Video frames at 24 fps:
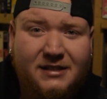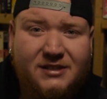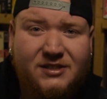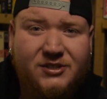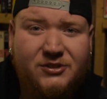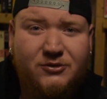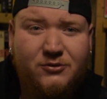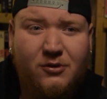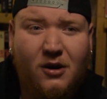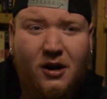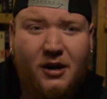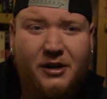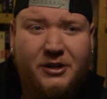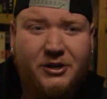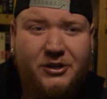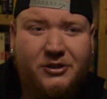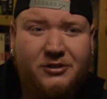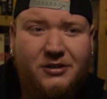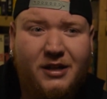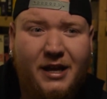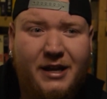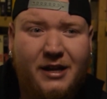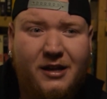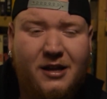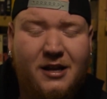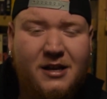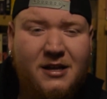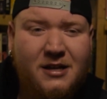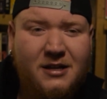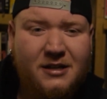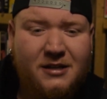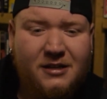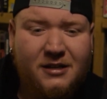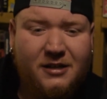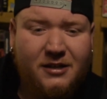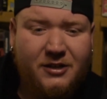it to uh, your like
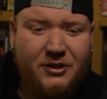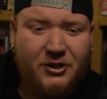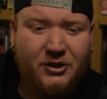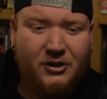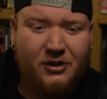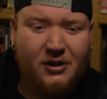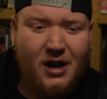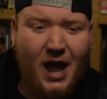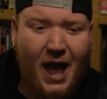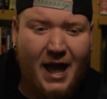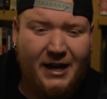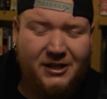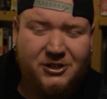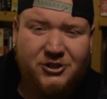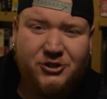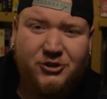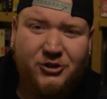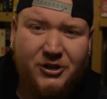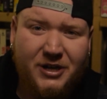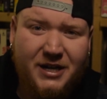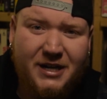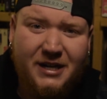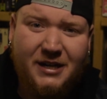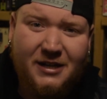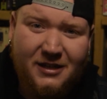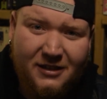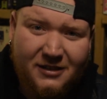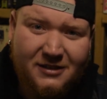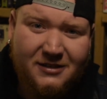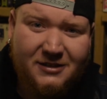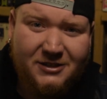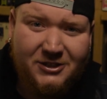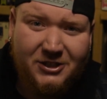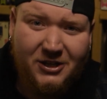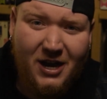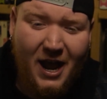your entry
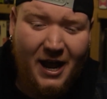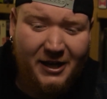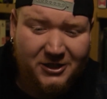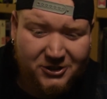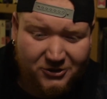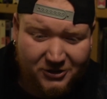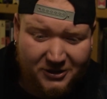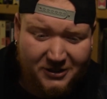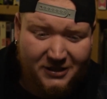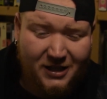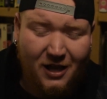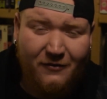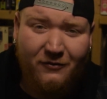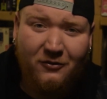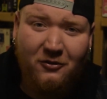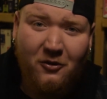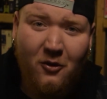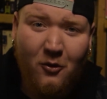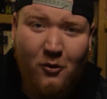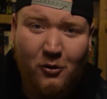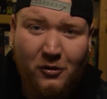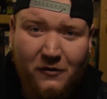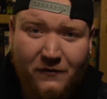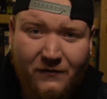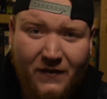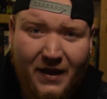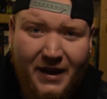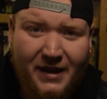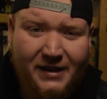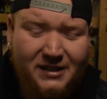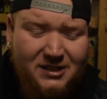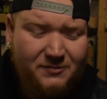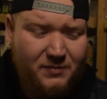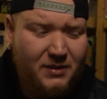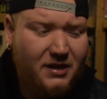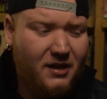your entry level horror
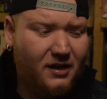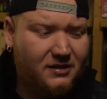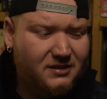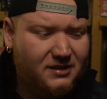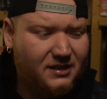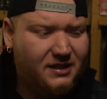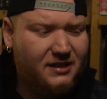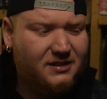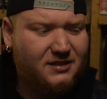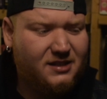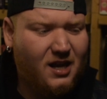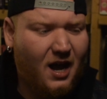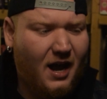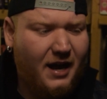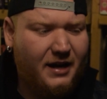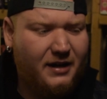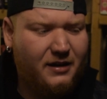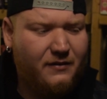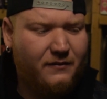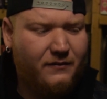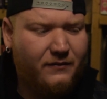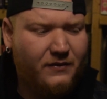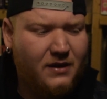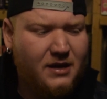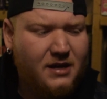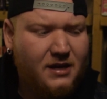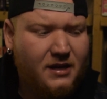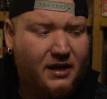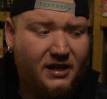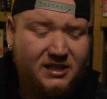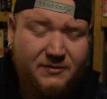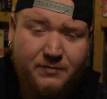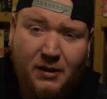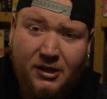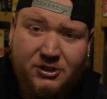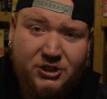fans because it is kind of
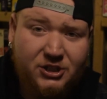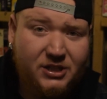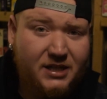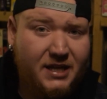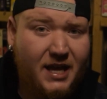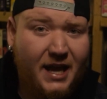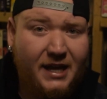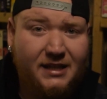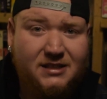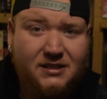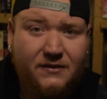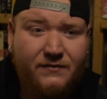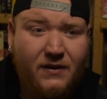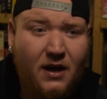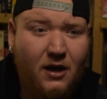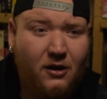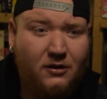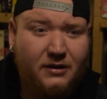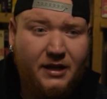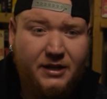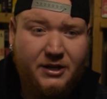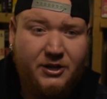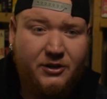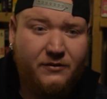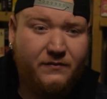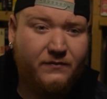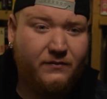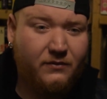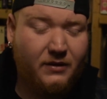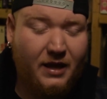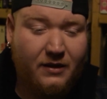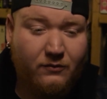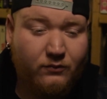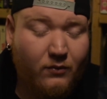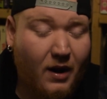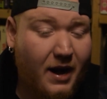especially Gates of Hell. Like you're
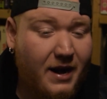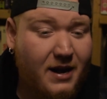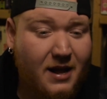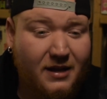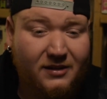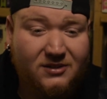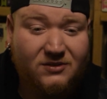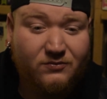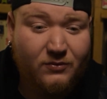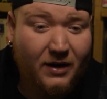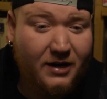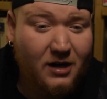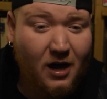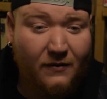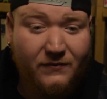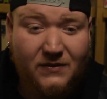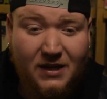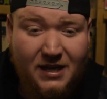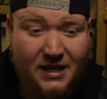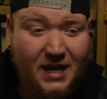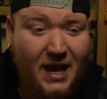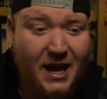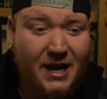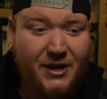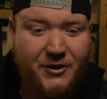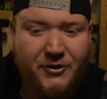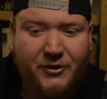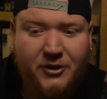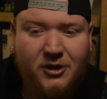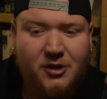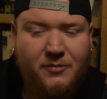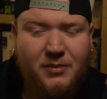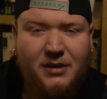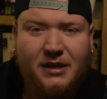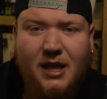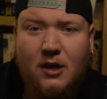like right it's right off the gate you're
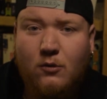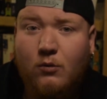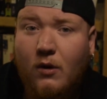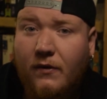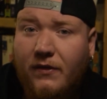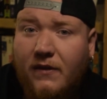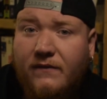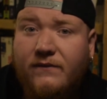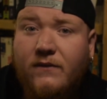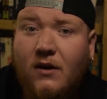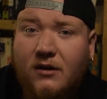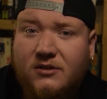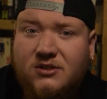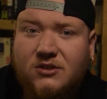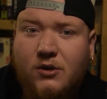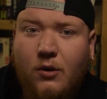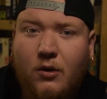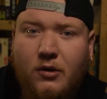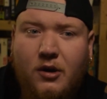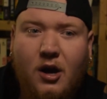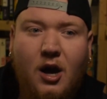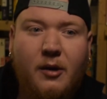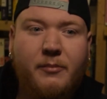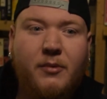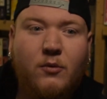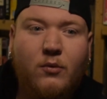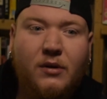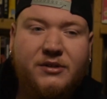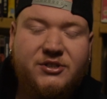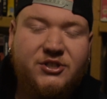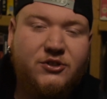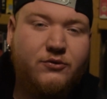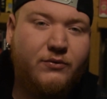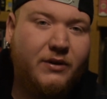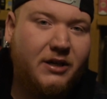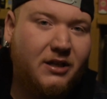gonna be like what the fuck's going on. But
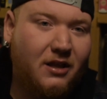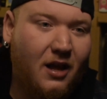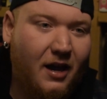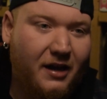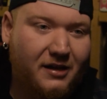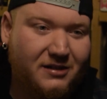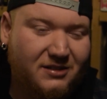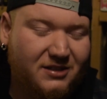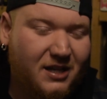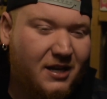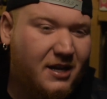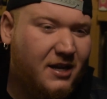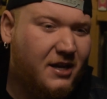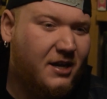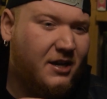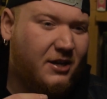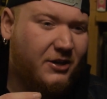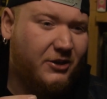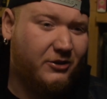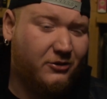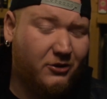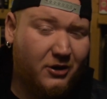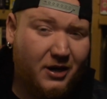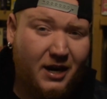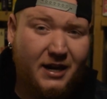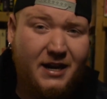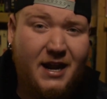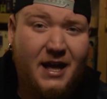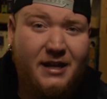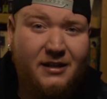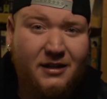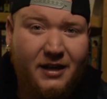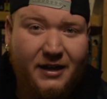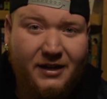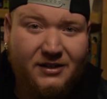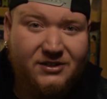once you realize you're looking
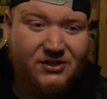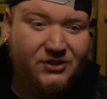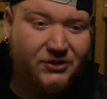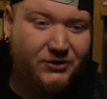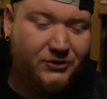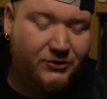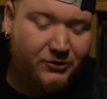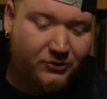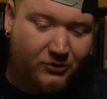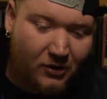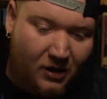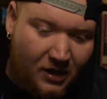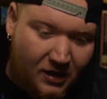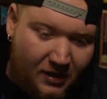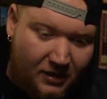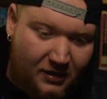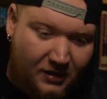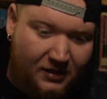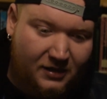at like two